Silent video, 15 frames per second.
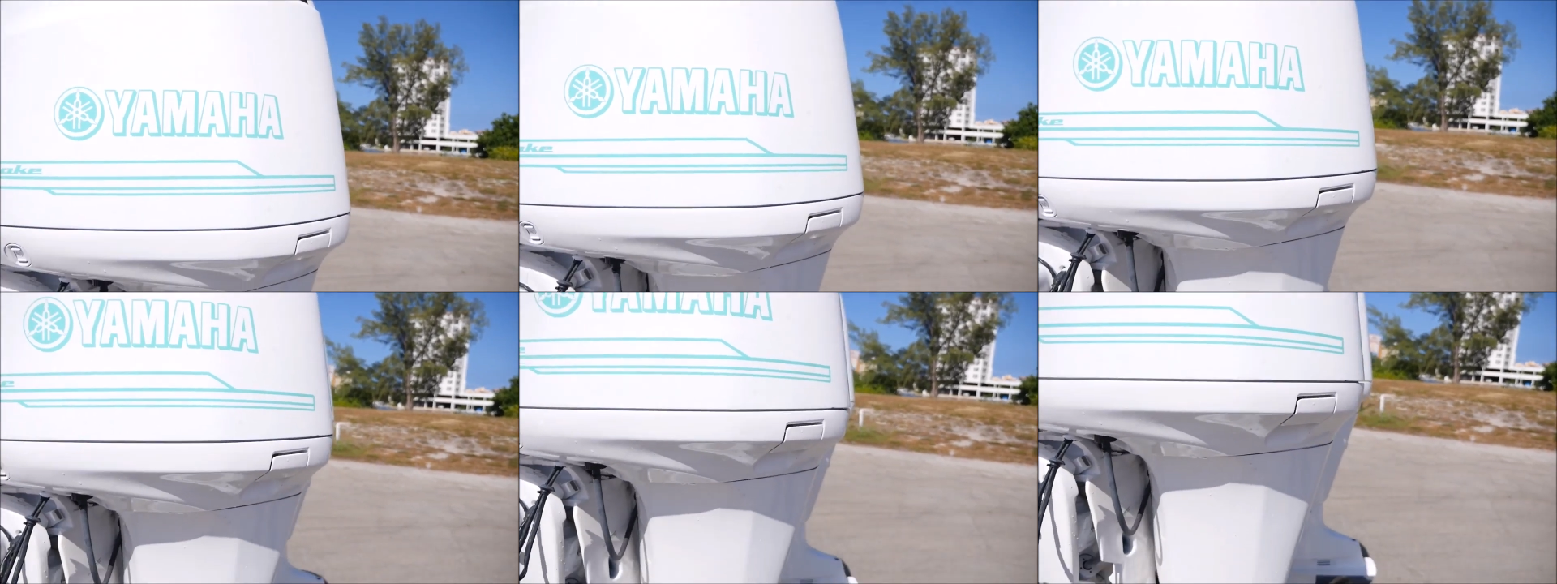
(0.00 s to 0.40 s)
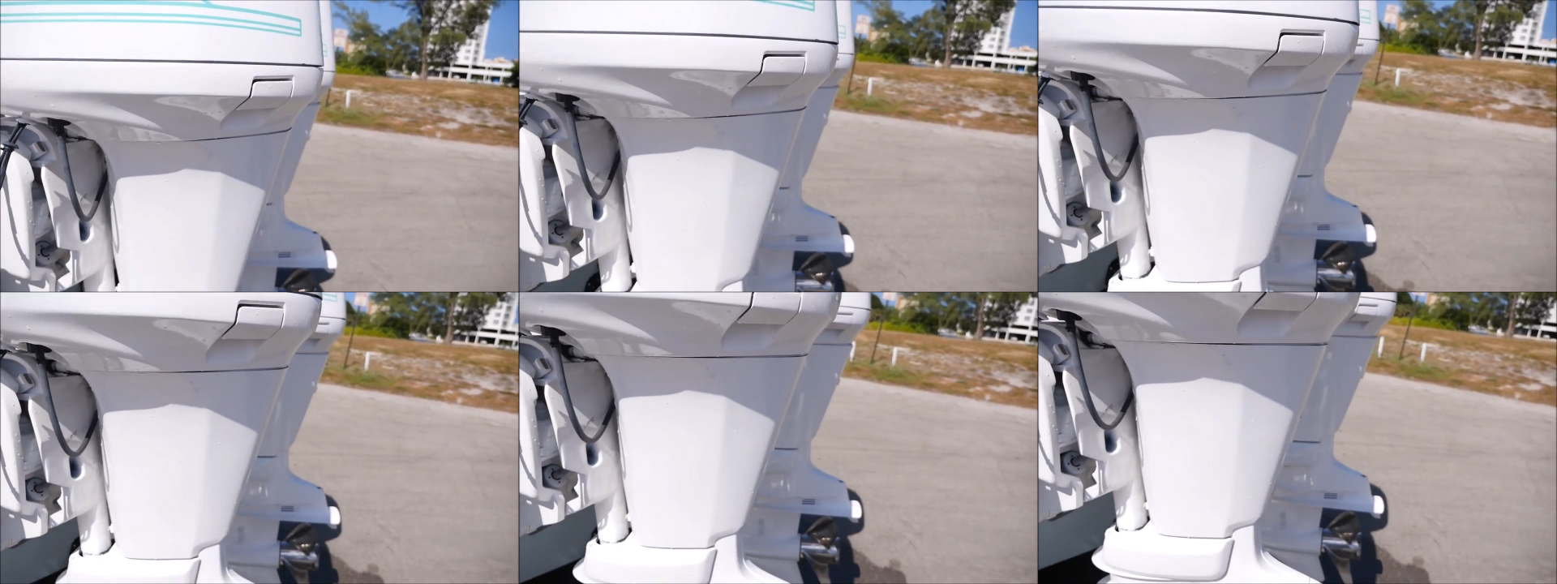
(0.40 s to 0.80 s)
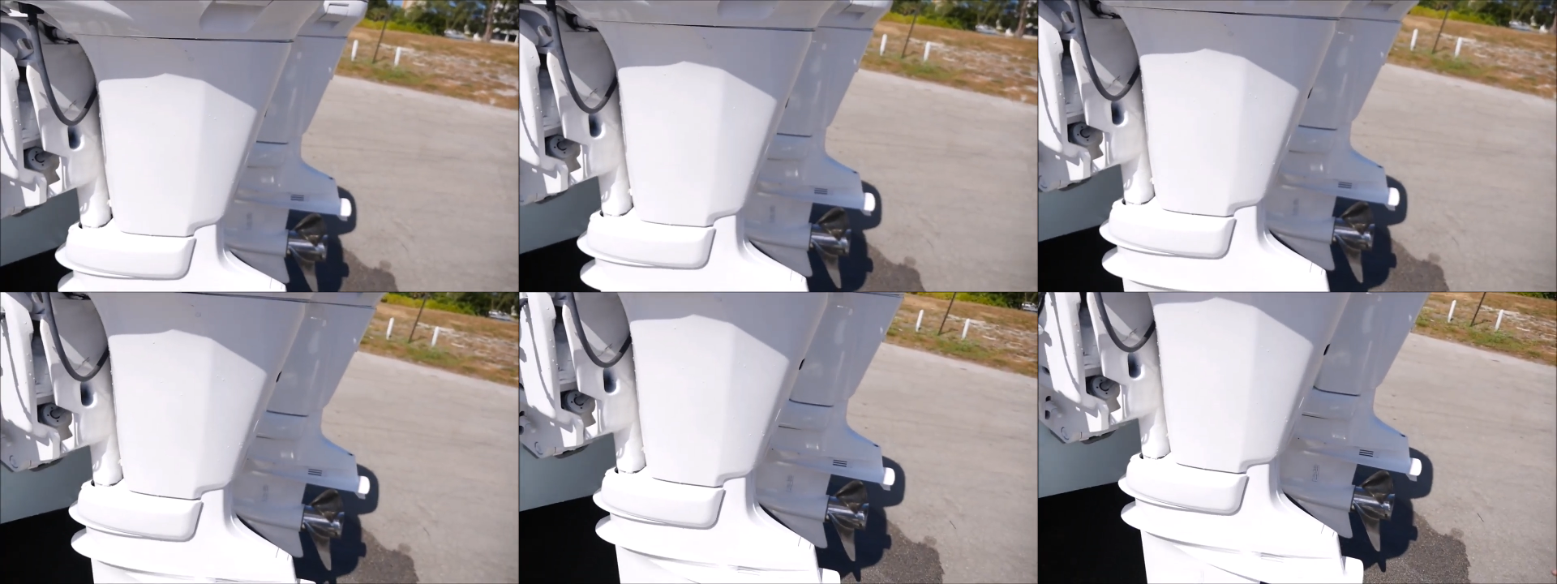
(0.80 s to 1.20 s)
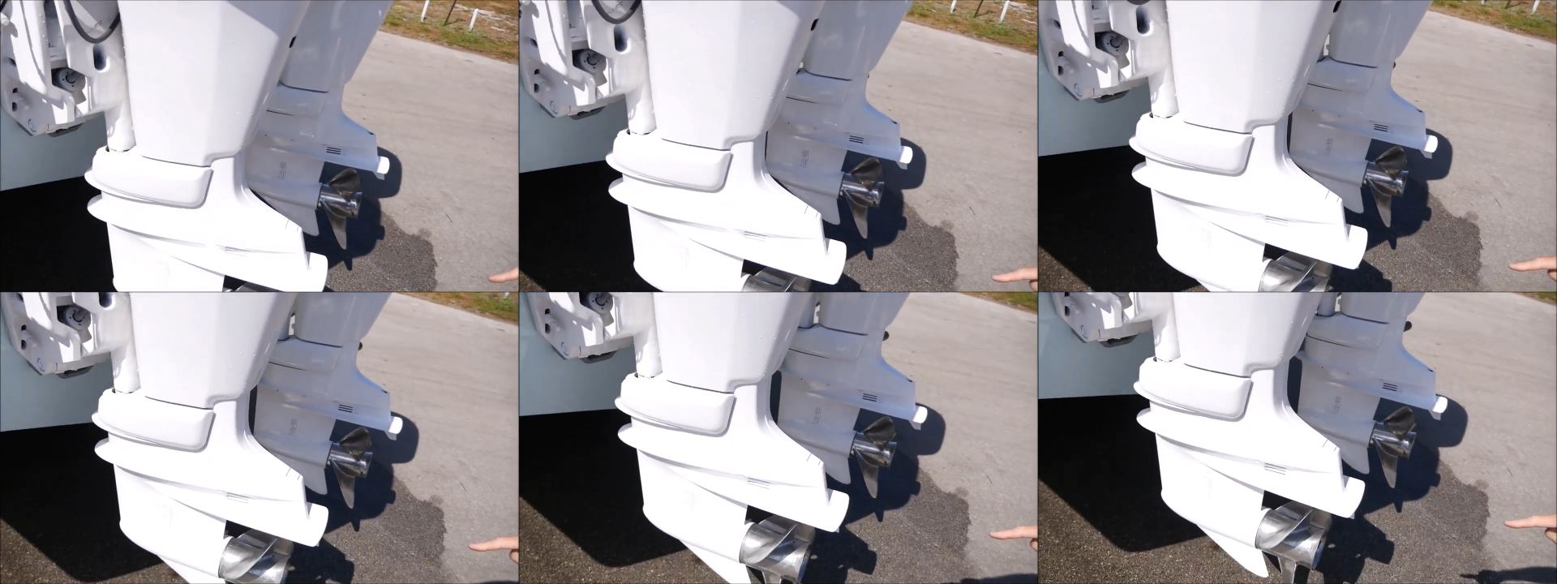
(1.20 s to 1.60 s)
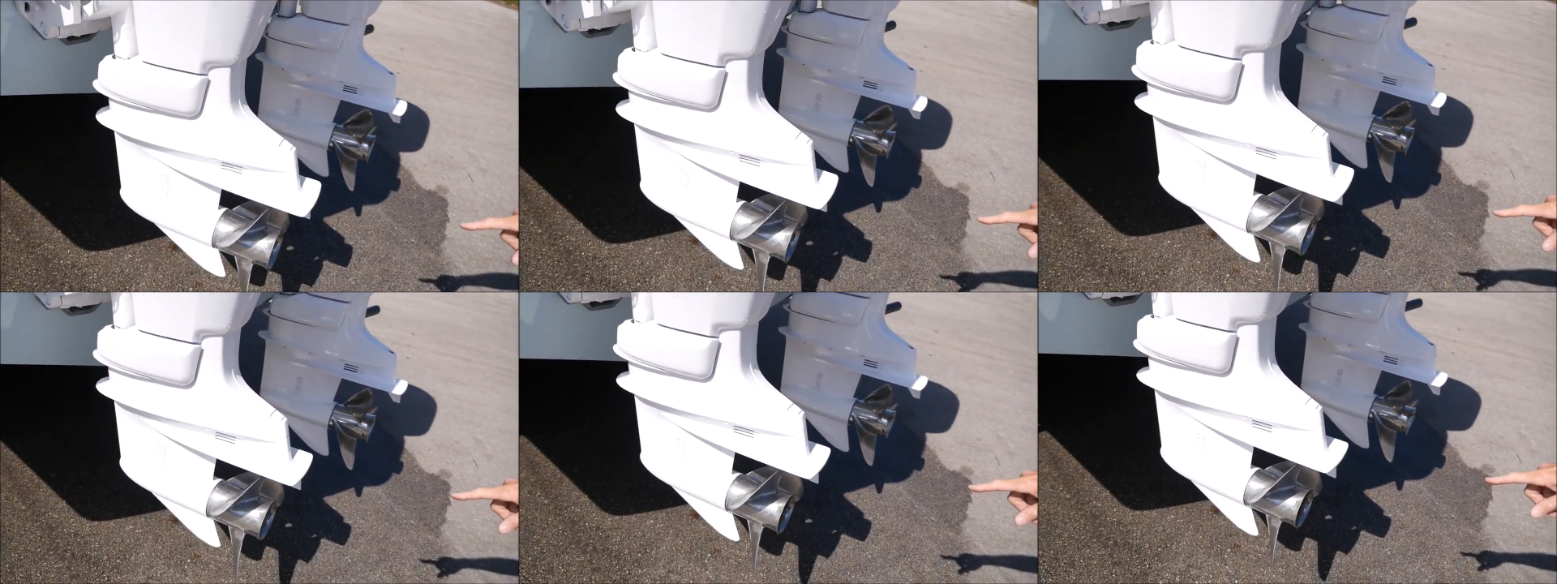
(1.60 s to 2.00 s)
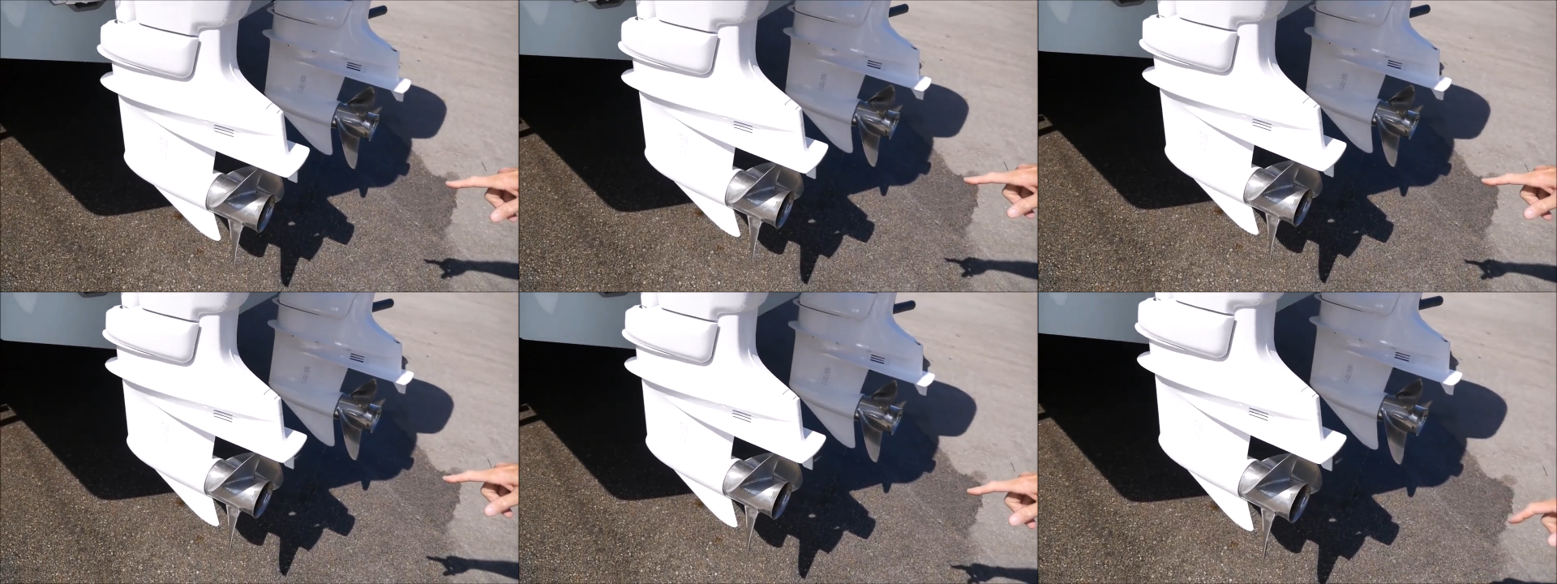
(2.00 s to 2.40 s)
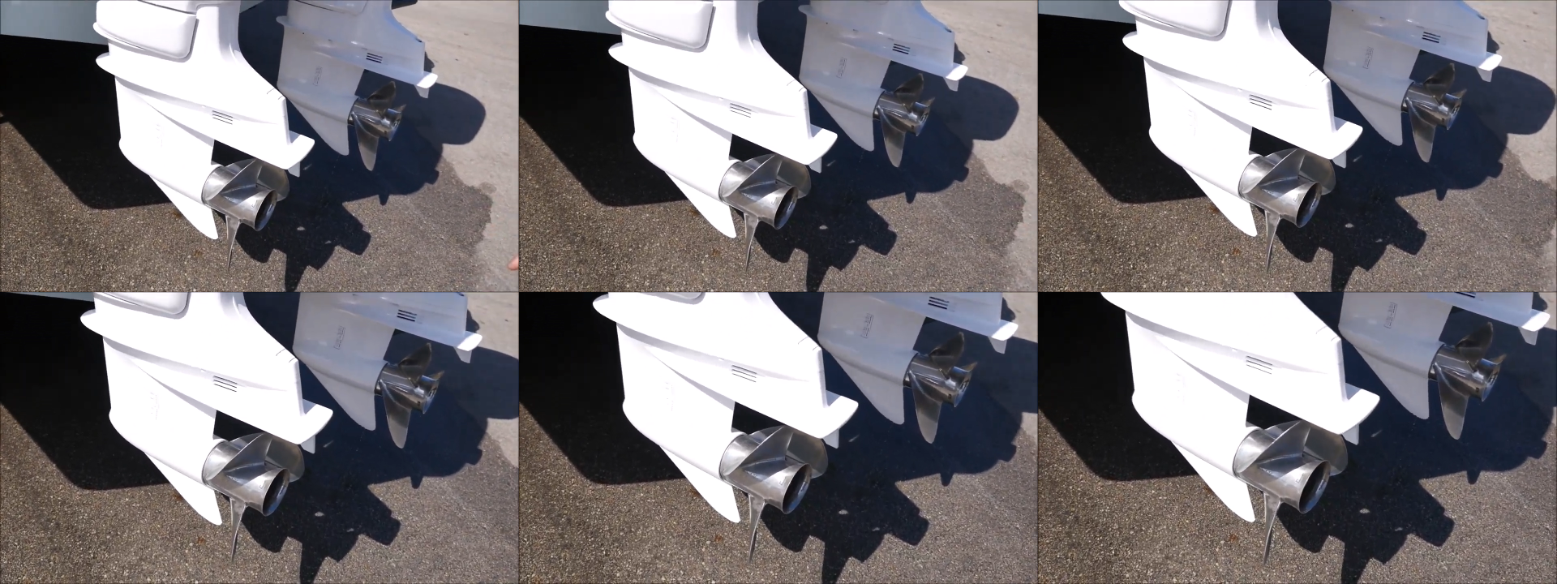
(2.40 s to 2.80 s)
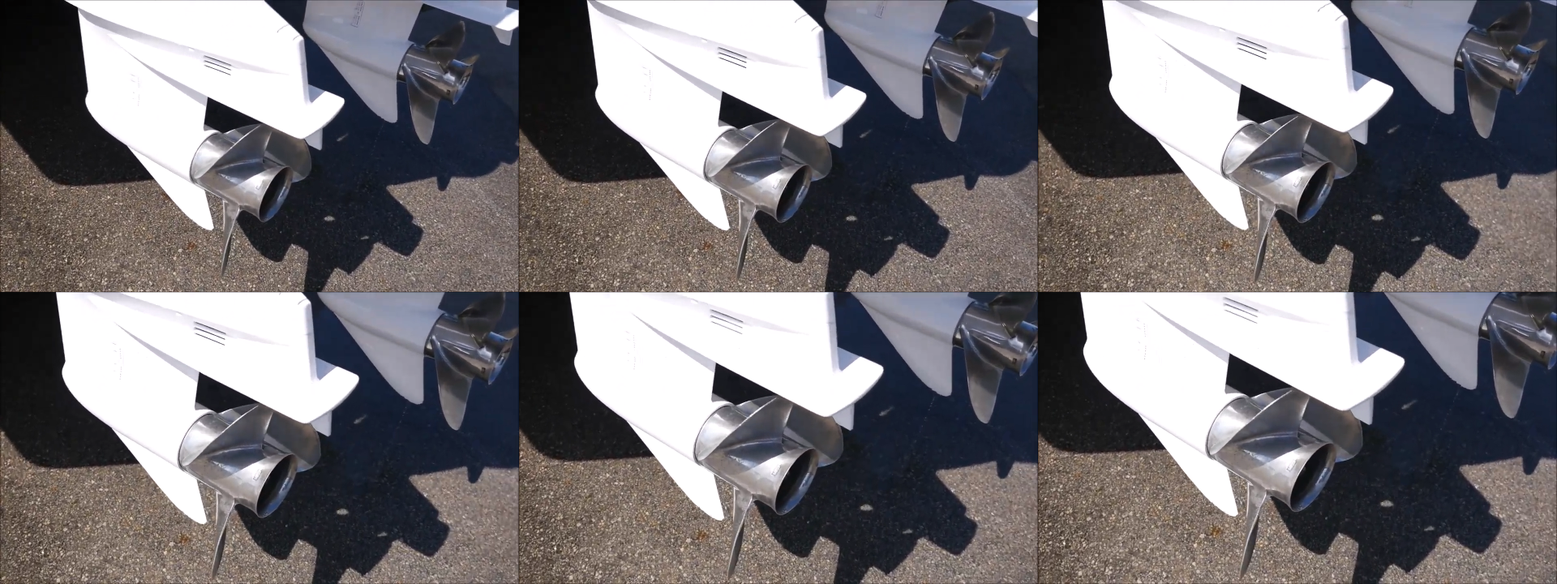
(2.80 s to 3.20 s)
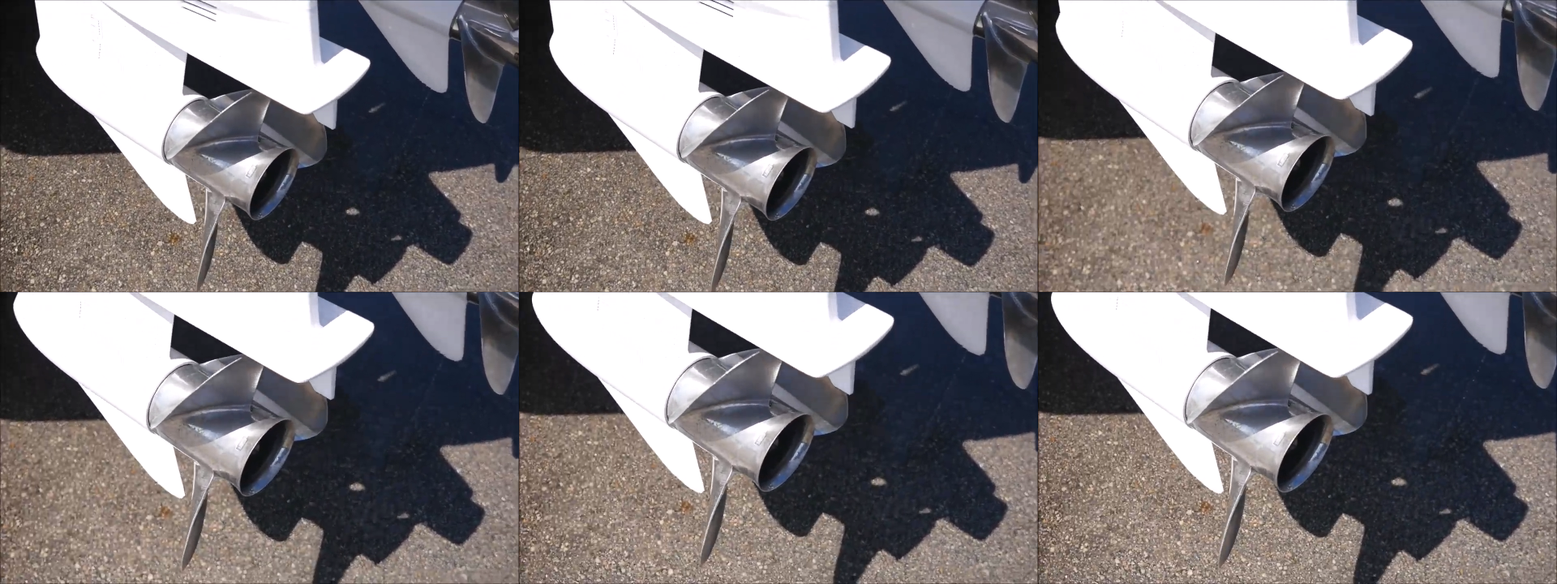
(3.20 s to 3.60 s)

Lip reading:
No face is visible, so there are no lips to read.